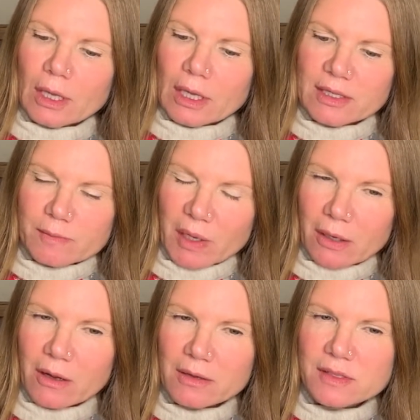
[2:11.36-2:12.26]
it's
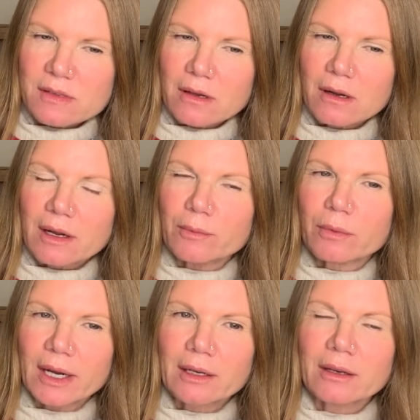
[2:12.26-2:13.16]
because I
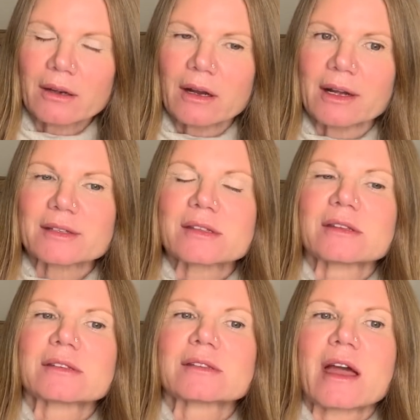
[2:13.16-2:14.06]
recognize the
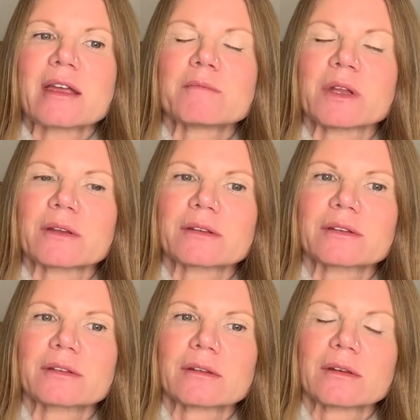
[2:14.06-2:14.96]

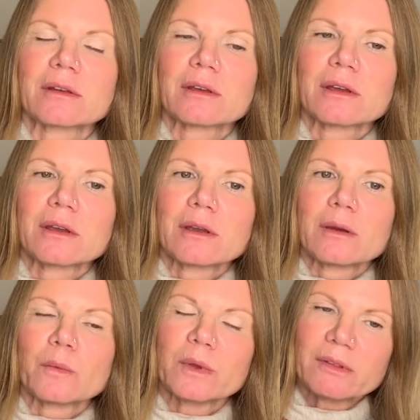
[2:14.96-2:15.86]
sameness
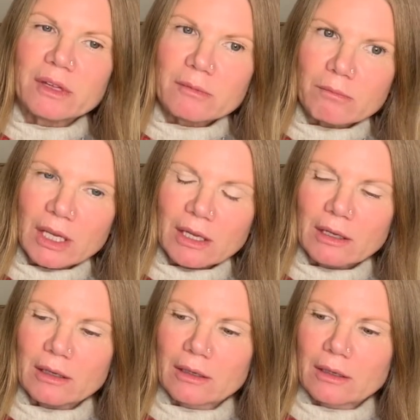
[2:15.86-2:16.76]
within me,
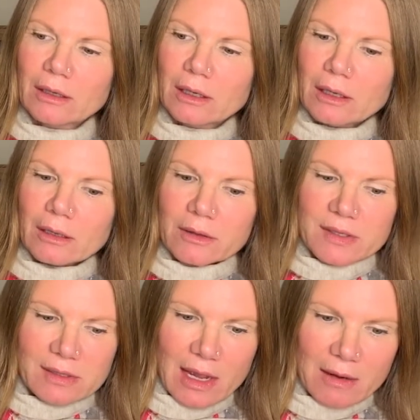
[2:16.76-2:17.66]
the
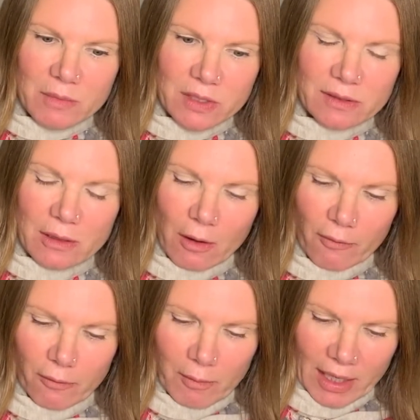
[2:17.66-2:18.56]
sameness of
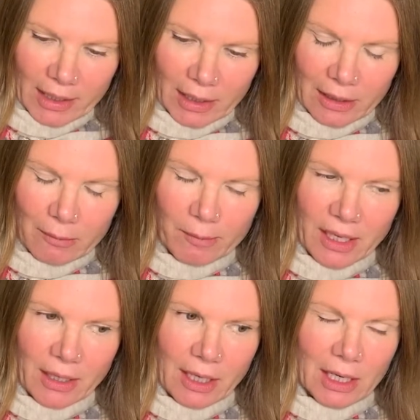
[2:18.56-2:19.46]
my inner
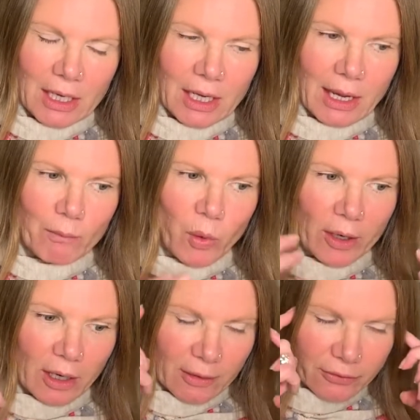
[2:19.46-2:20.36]
being and what
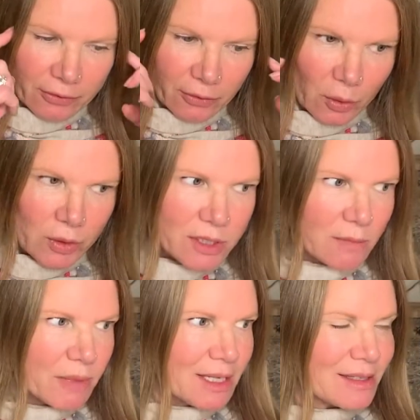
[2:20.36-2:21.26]
I've thought to
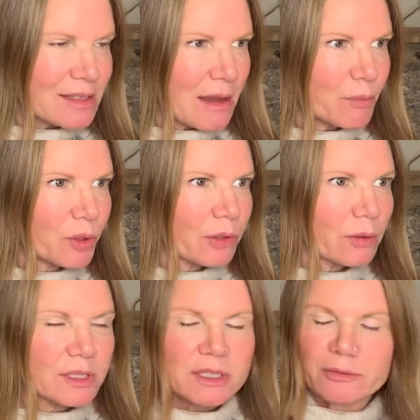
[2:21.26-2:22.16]
be separate or
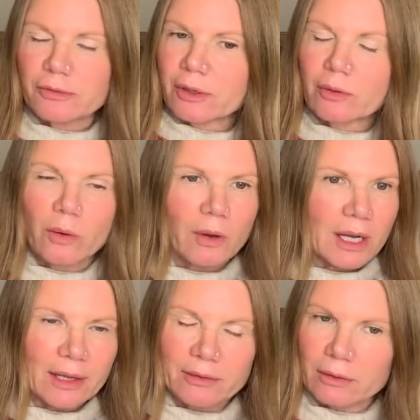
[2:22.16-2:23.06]
different or
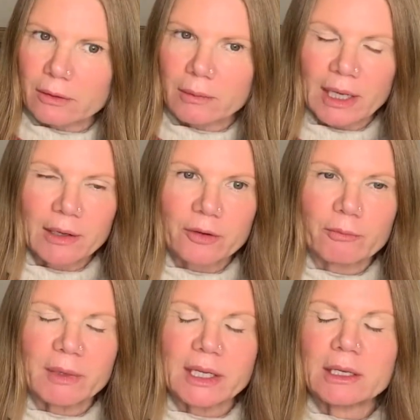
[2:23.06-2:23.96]
other around
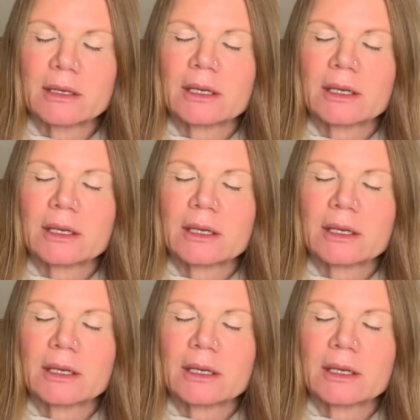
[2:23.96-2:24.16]
me,